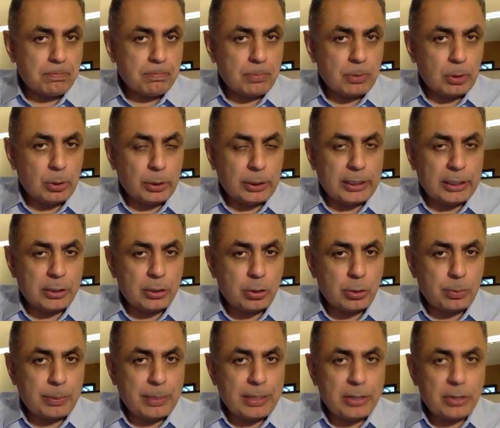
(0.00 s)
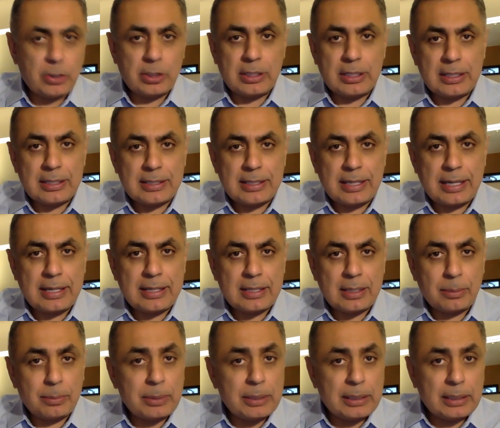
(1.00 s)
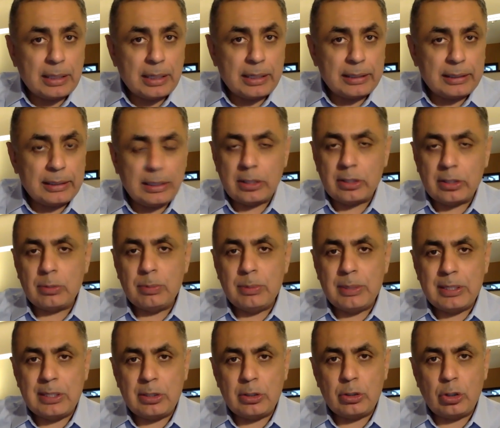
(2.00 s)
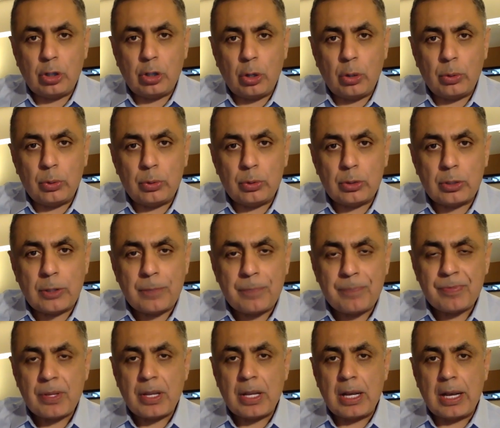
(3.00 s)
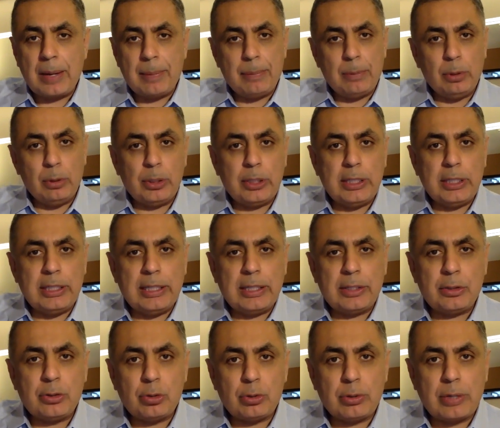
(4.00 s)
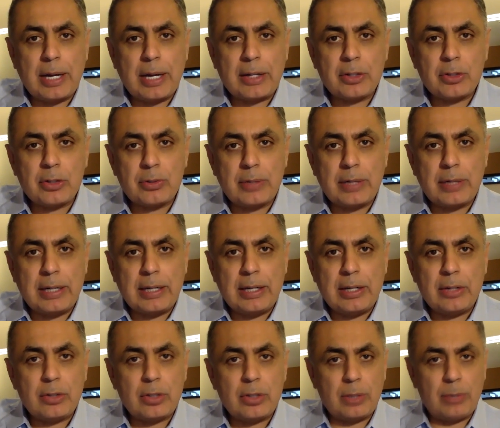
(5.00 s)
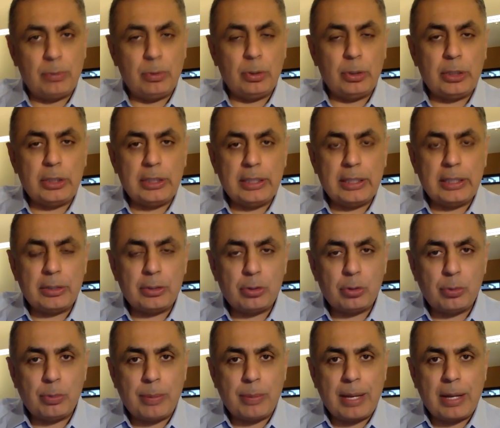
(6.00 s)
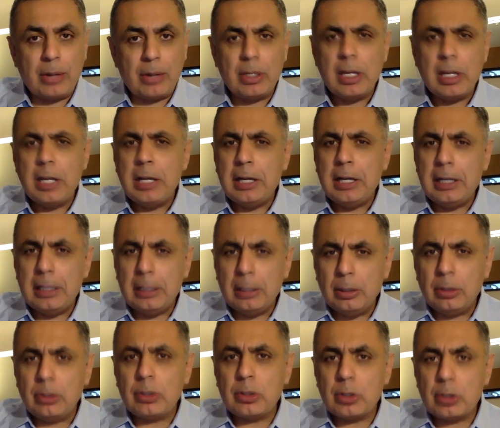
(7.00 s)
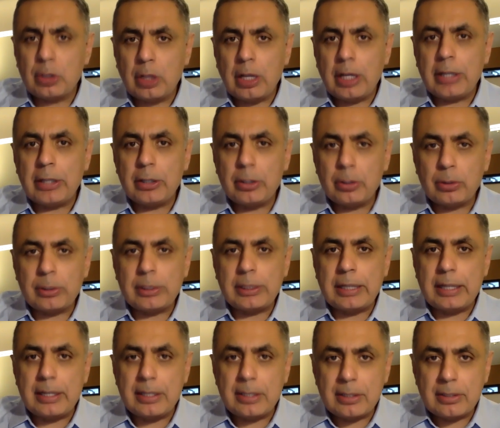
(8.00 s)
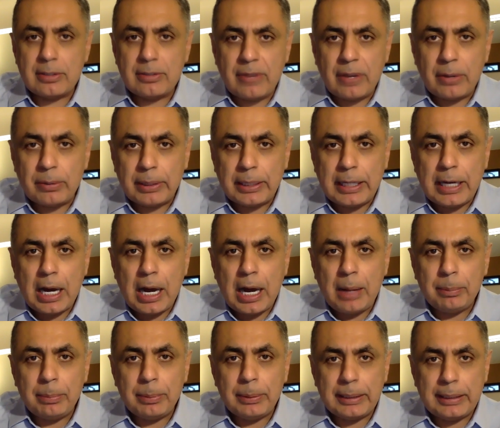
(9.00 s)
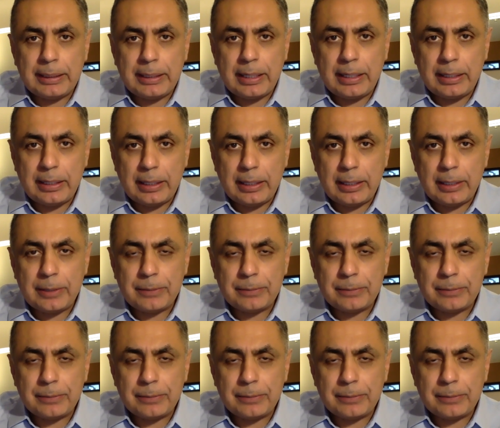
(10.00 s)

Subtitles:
look at your patient and say something like this: Mrs. Jones, I'm looking at your x-rays, I'm looking at your mouth. It looks like your case is very complicated.